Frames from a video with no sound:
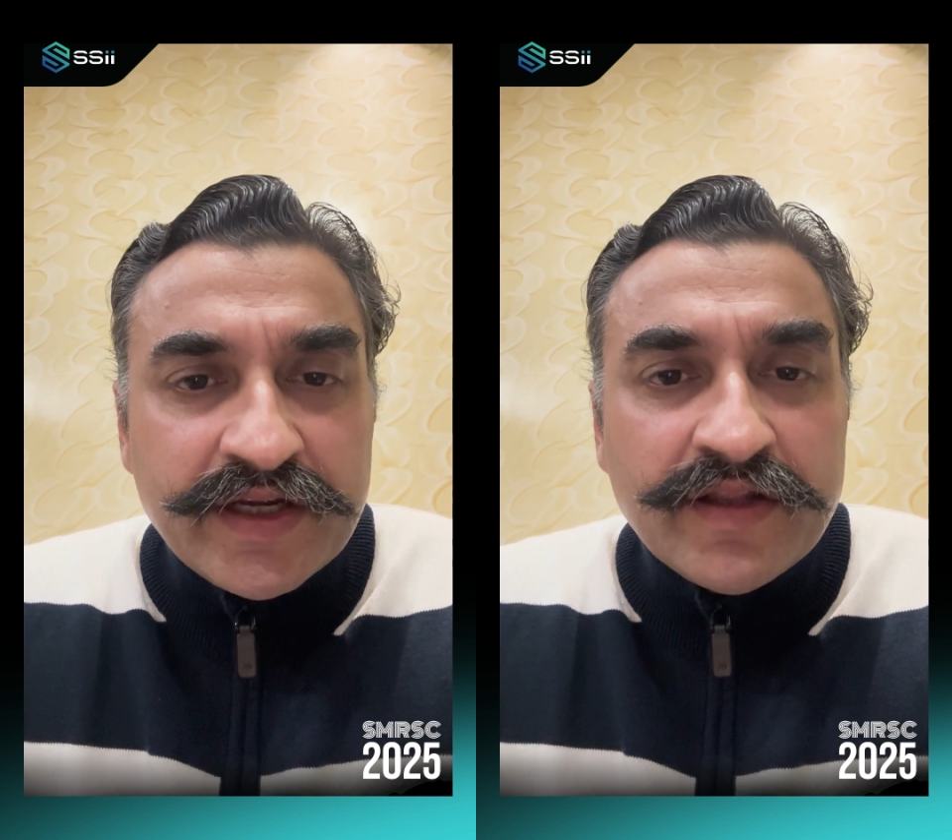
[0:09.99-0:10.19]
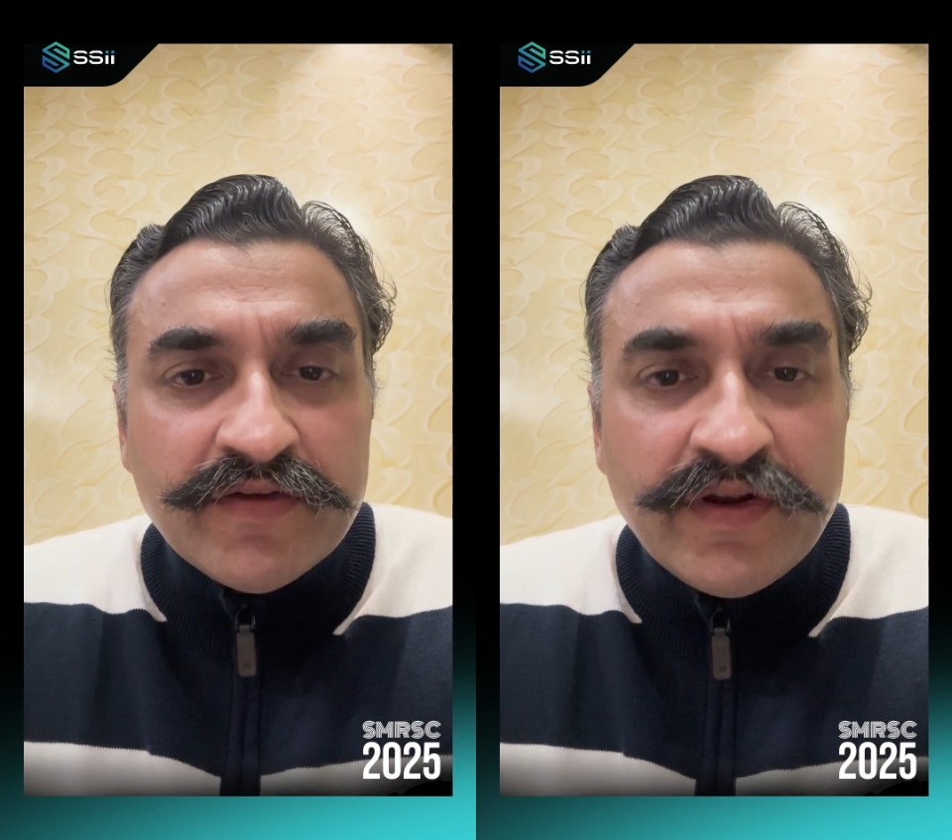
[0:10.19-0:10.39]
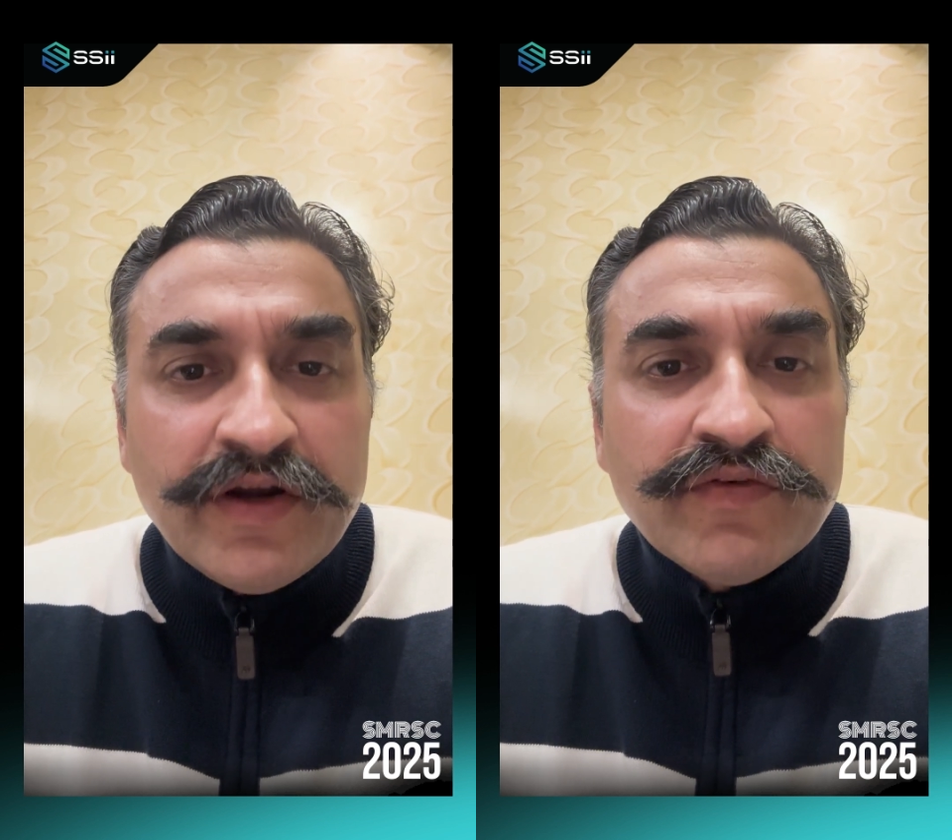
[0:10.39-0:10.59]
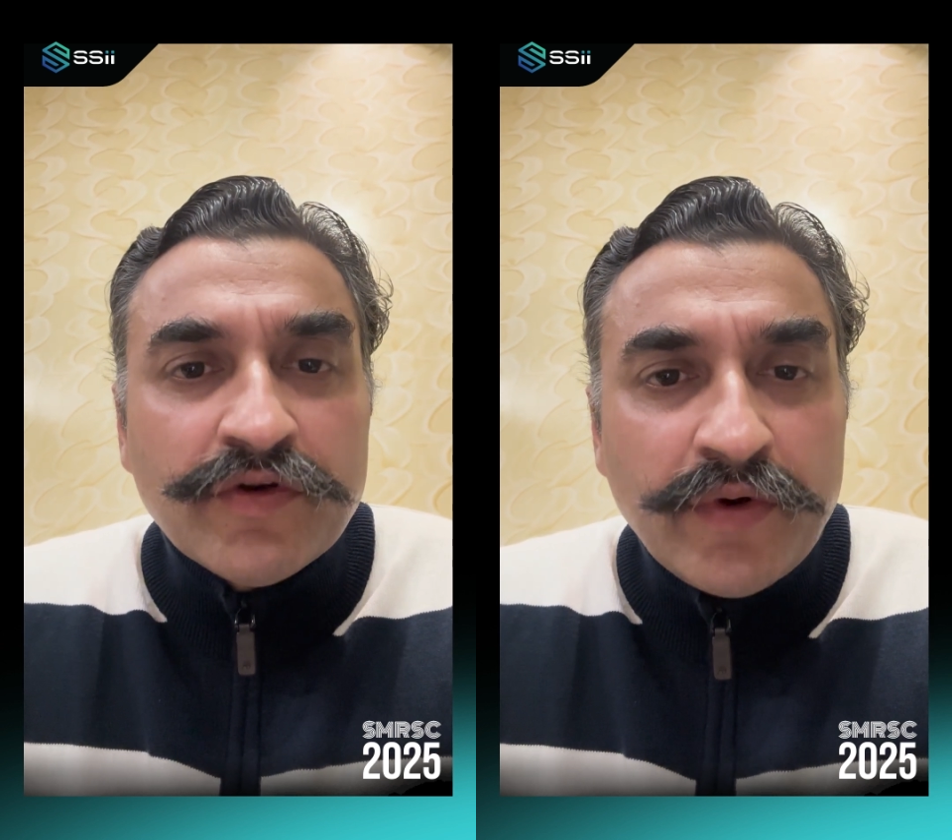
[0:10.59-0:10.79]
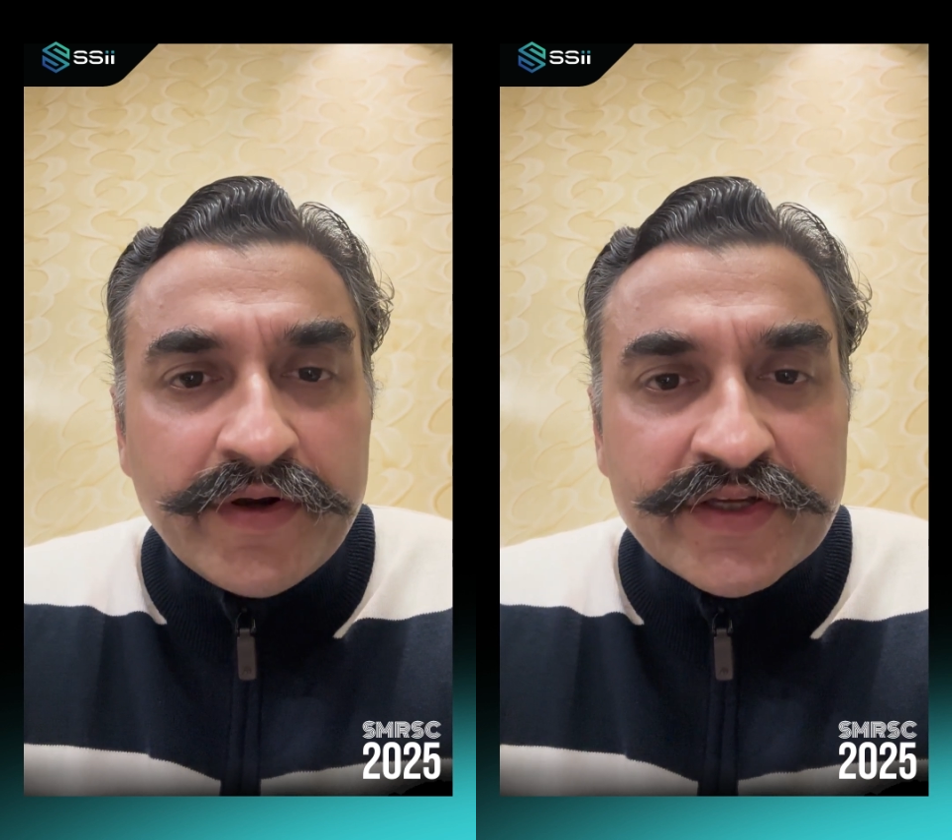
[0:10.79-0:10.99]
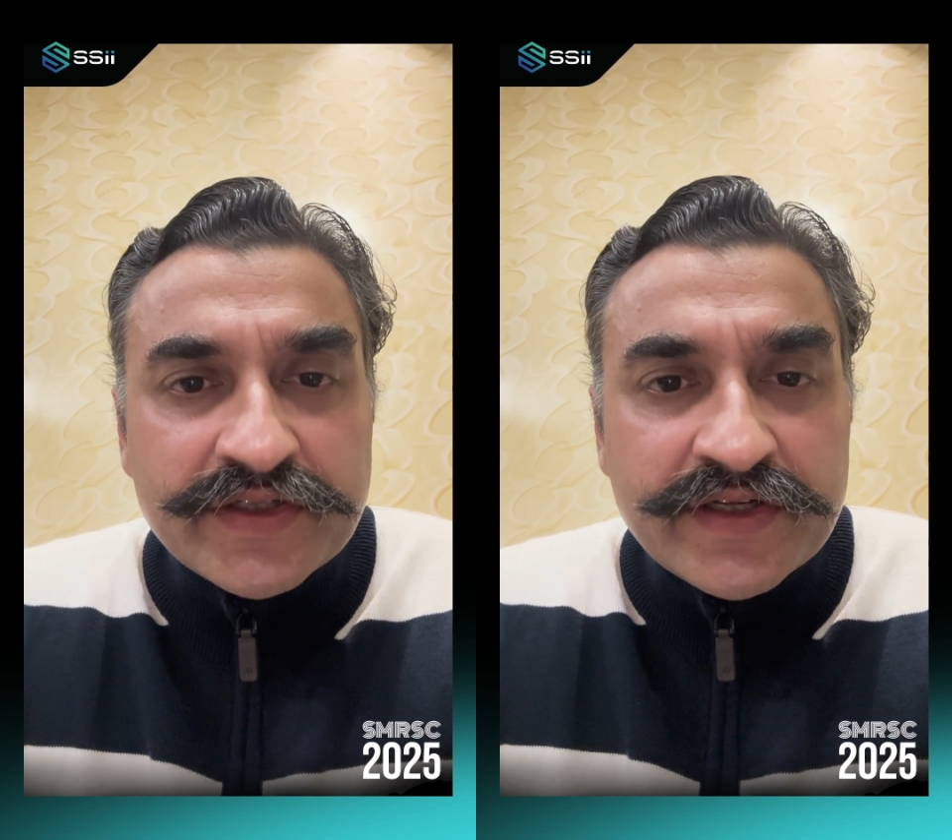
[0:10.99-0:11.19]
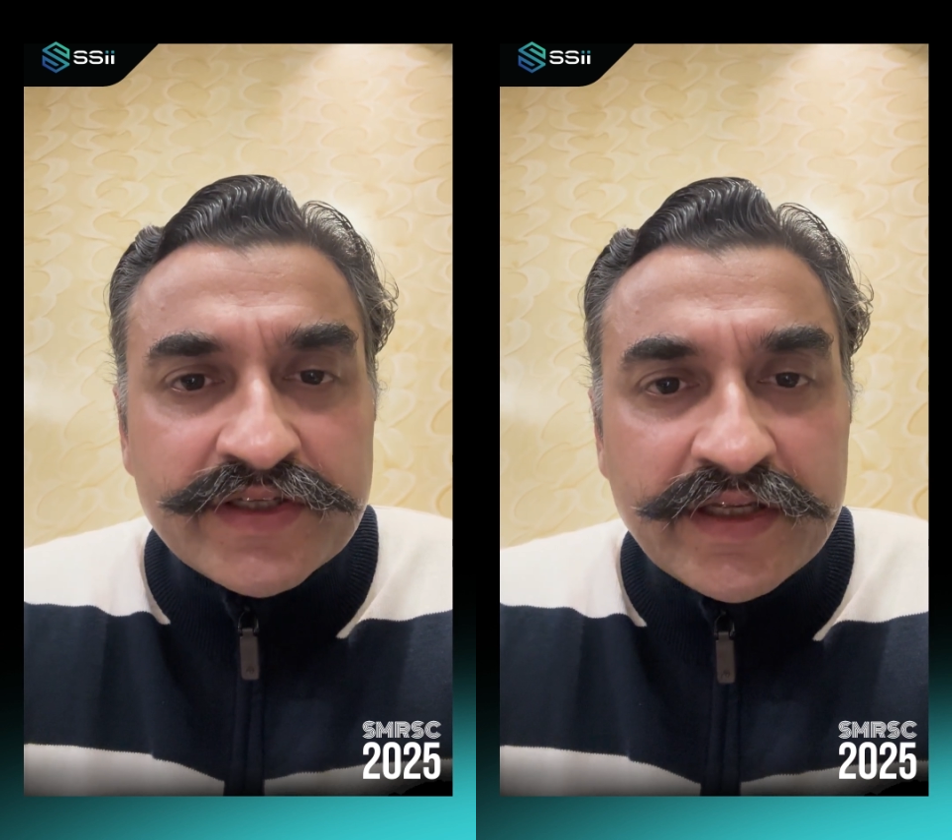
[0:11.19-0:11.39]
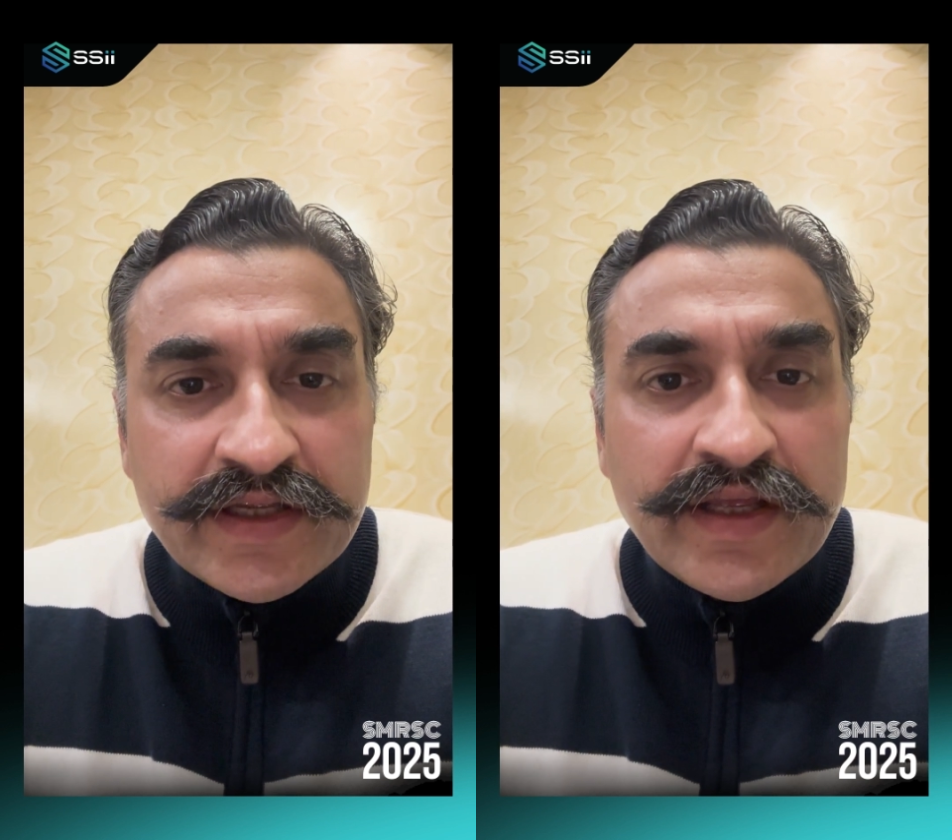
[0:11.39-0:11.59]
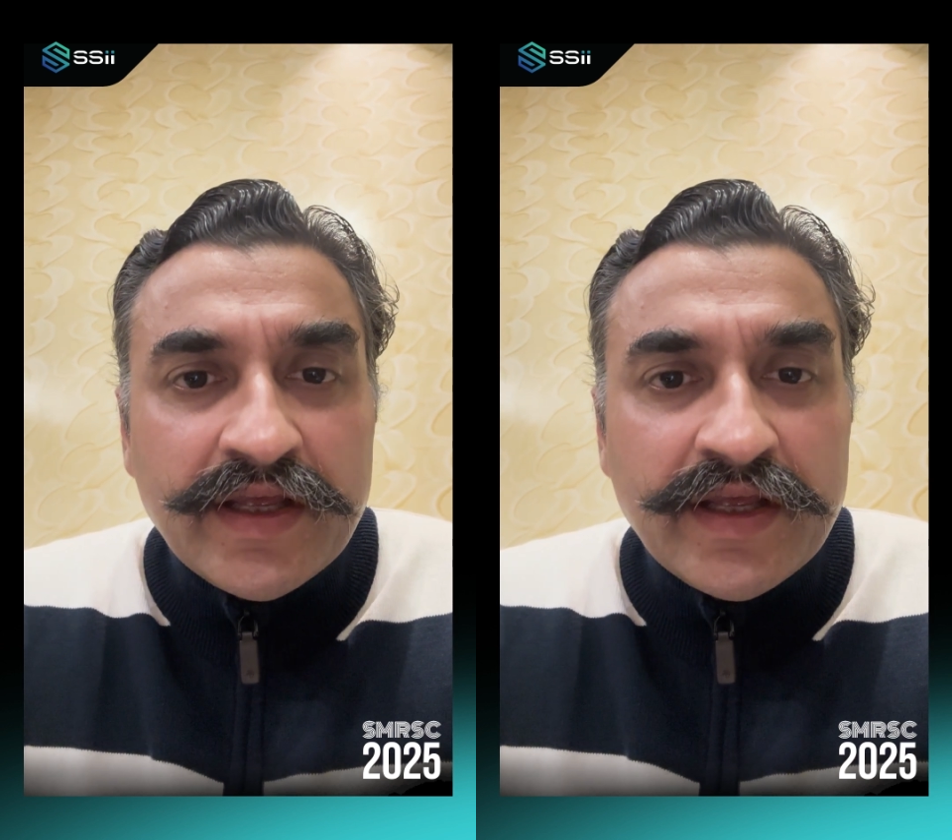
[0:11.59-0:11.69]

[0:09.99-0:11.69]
in the field of robotic surgery,